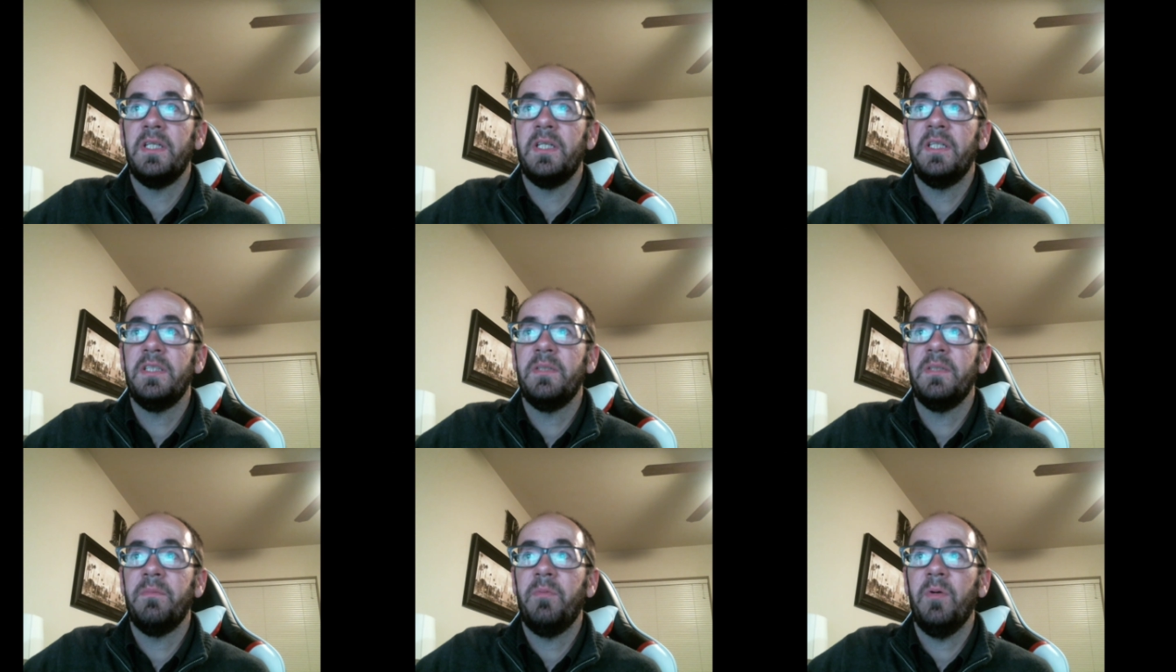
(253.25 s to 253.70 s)
It
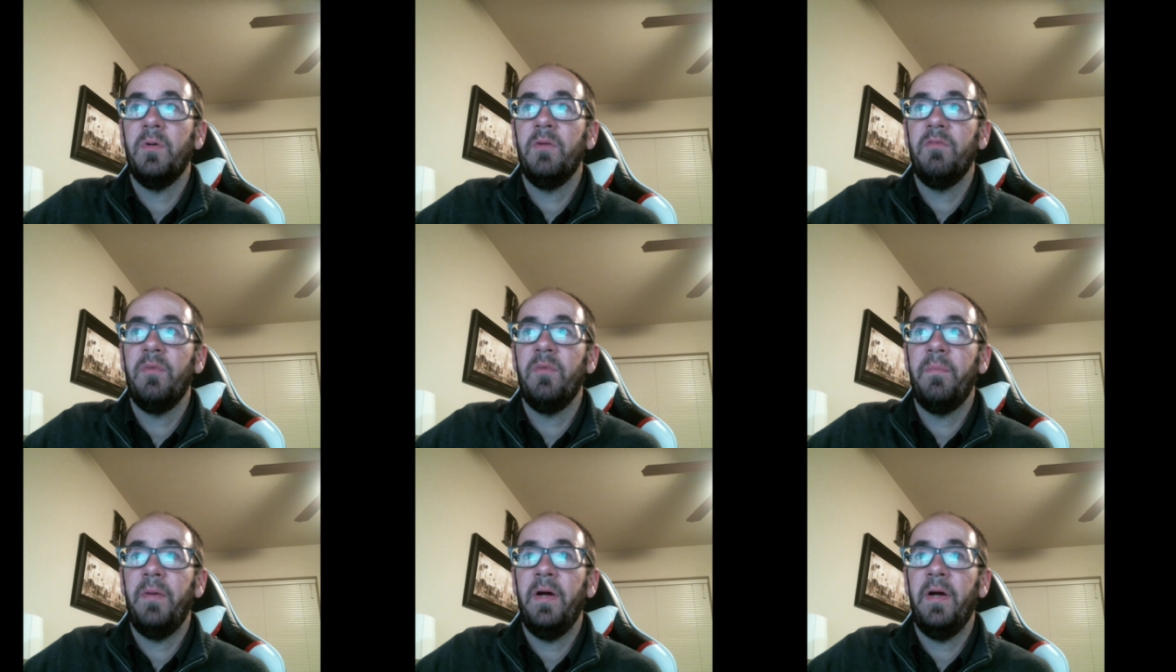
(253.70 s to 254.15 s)
is
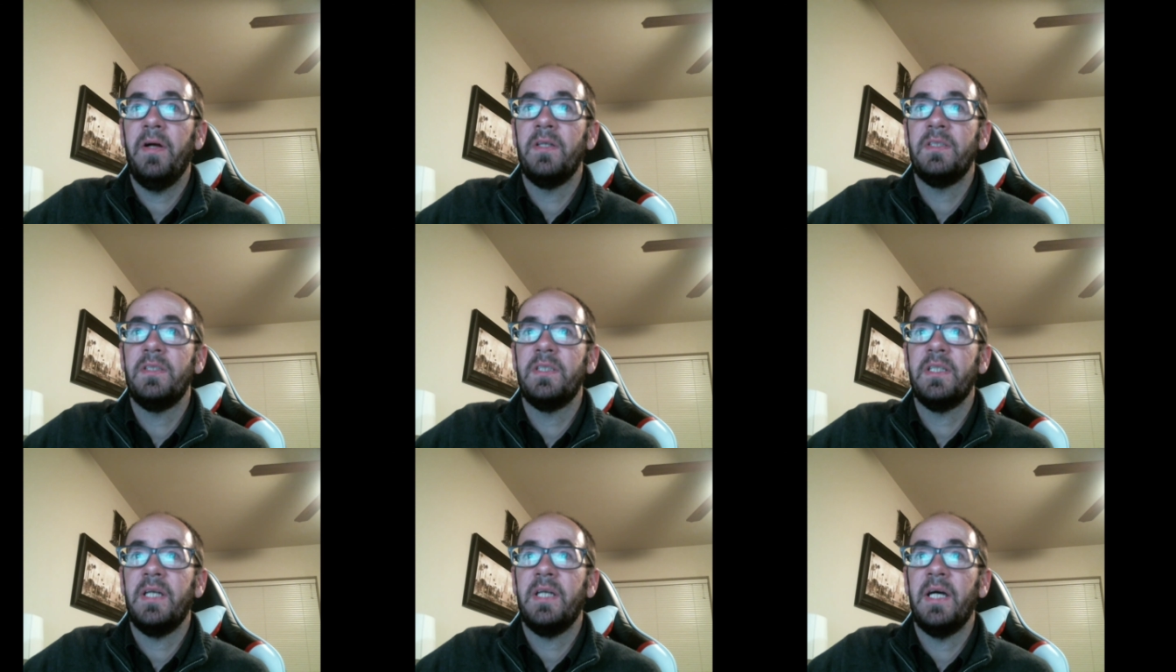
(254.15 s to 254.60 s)
important for
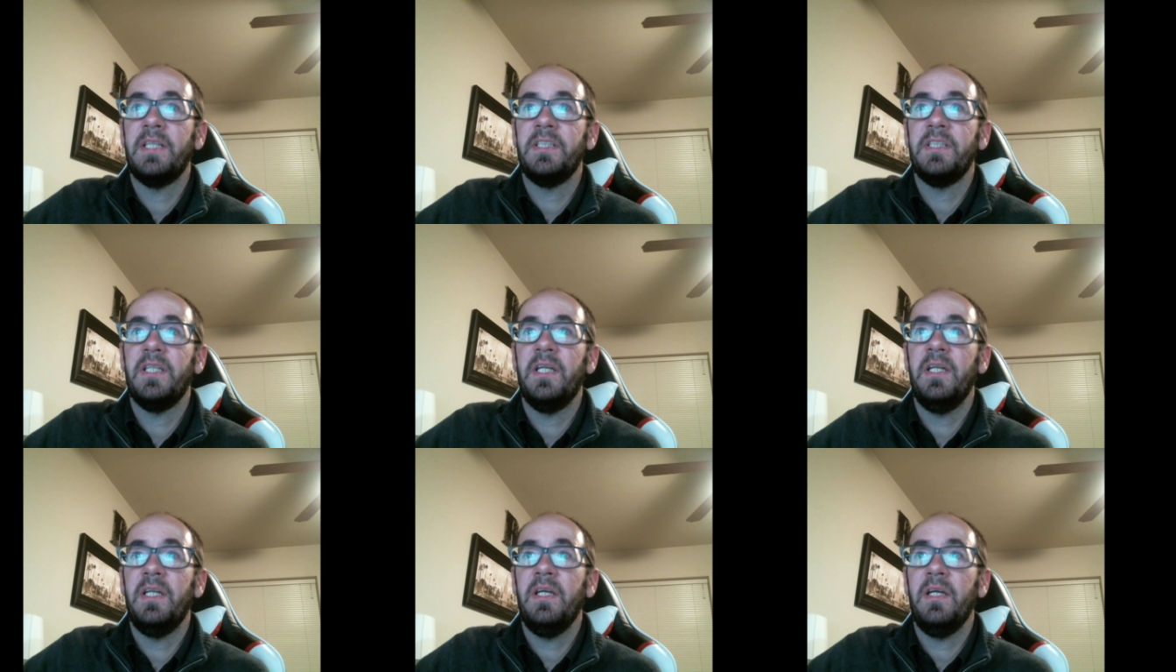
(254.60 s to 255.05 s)
parents to catch
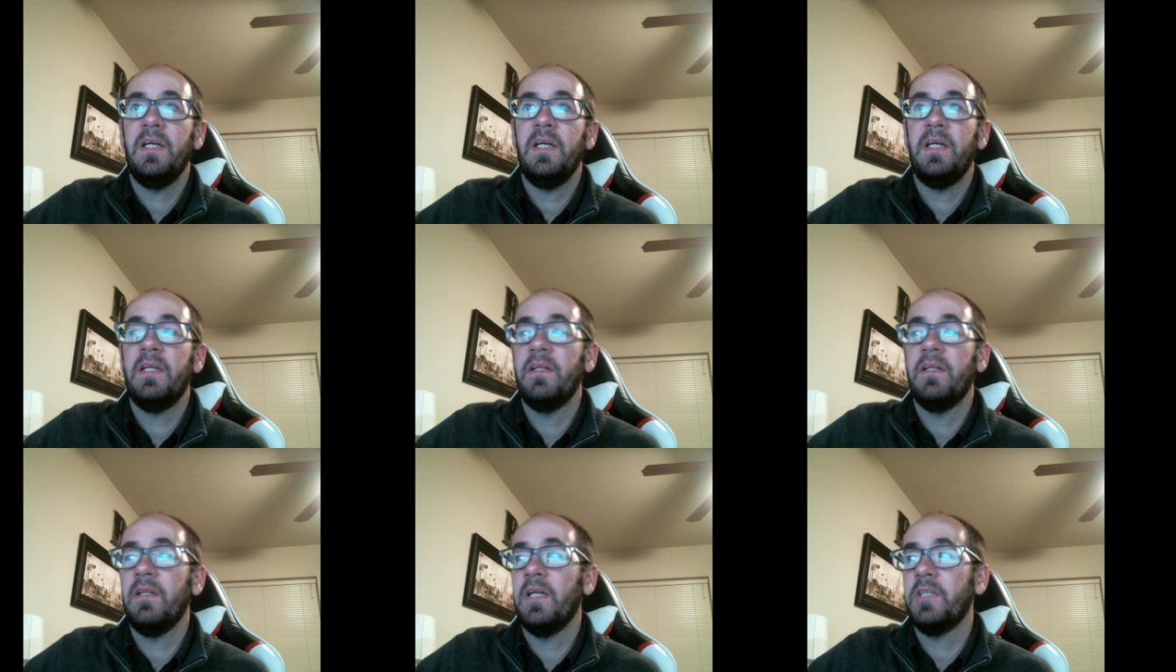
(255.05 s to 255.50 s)
any
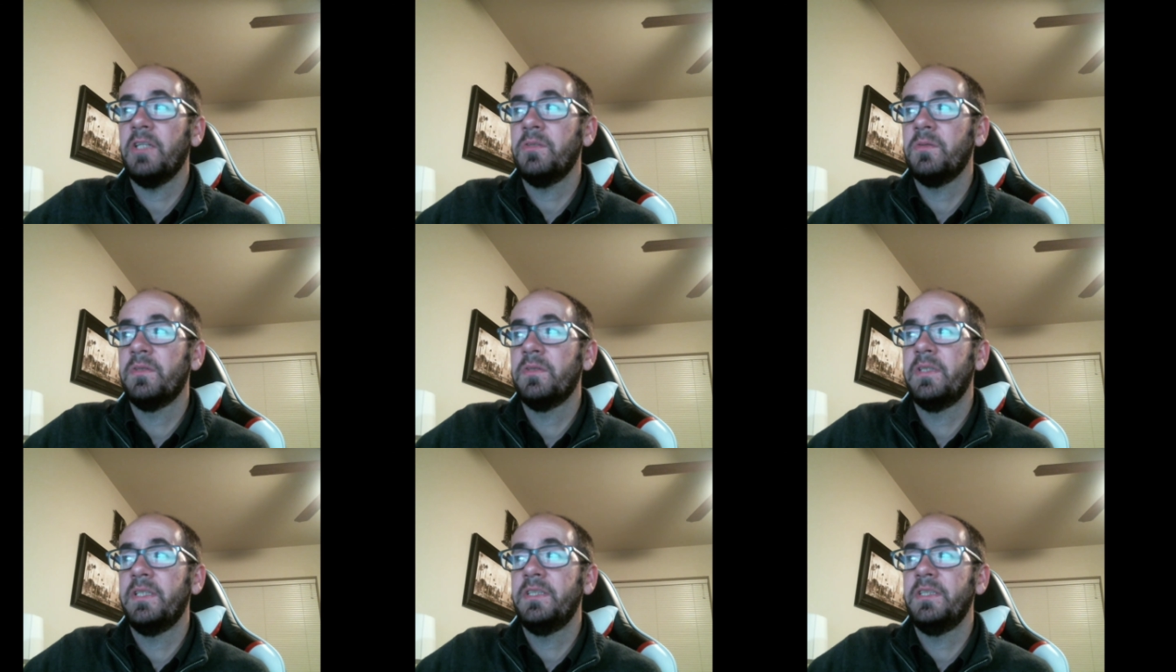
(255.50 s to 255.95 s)

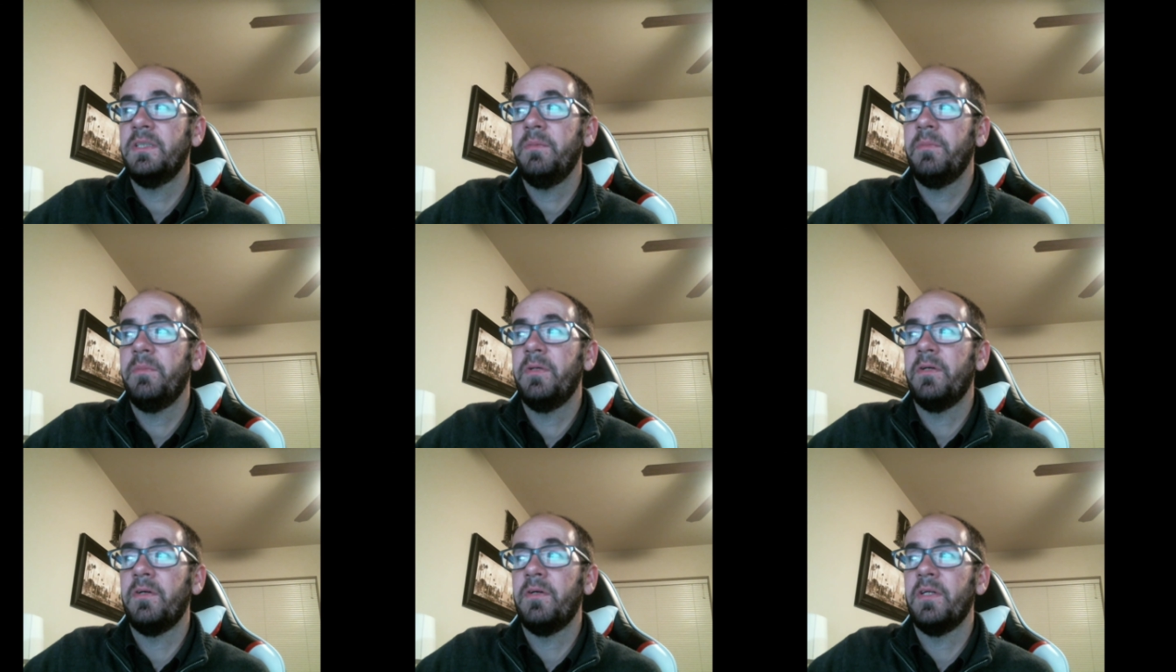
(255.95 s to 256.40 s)
intellectual
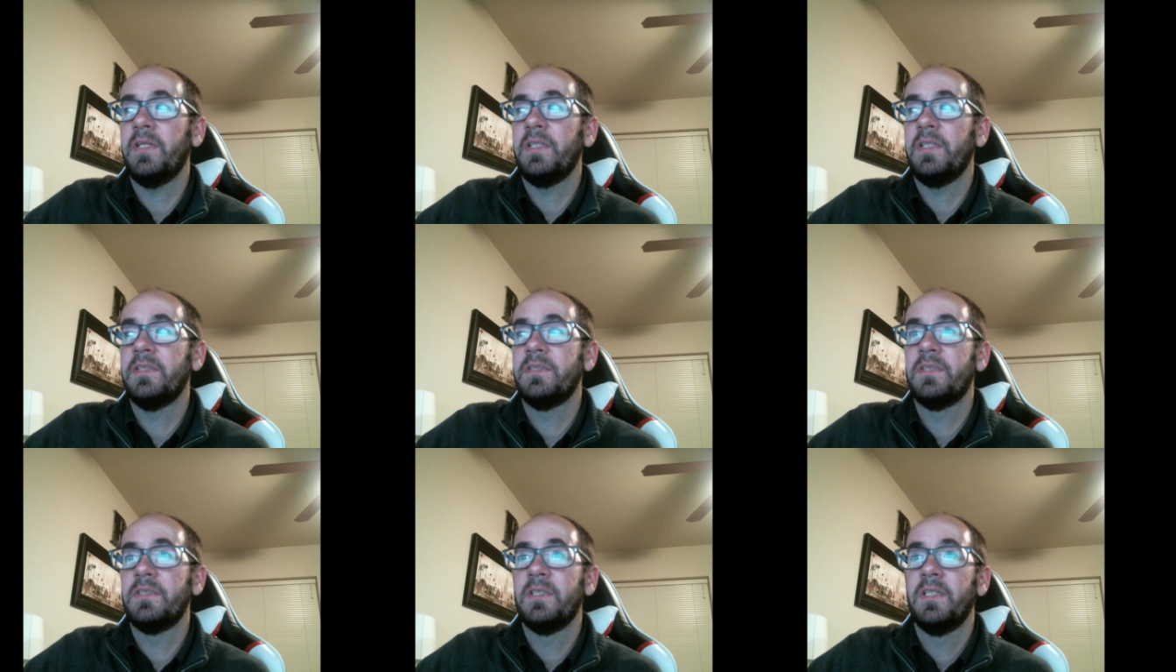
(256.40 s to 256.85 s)

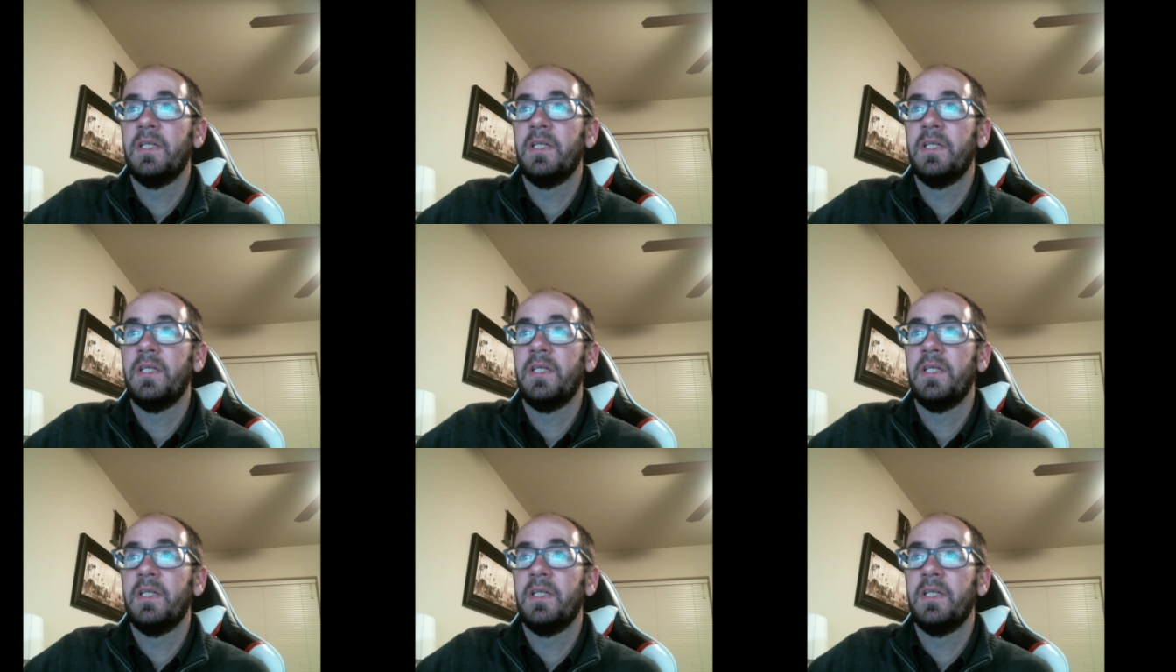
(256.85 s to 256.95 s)
disabilities